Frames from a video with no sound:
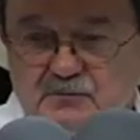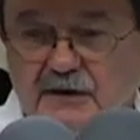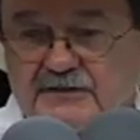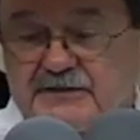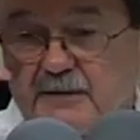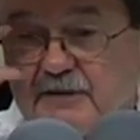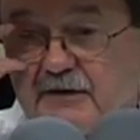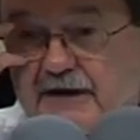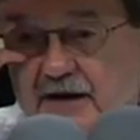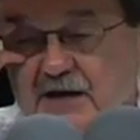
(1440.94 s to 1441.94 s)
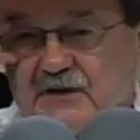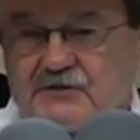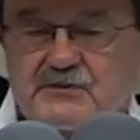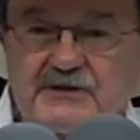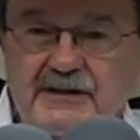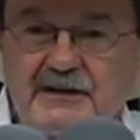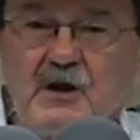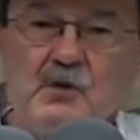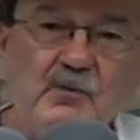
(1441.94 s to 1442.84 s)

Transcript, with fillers: as well as Democrat, to say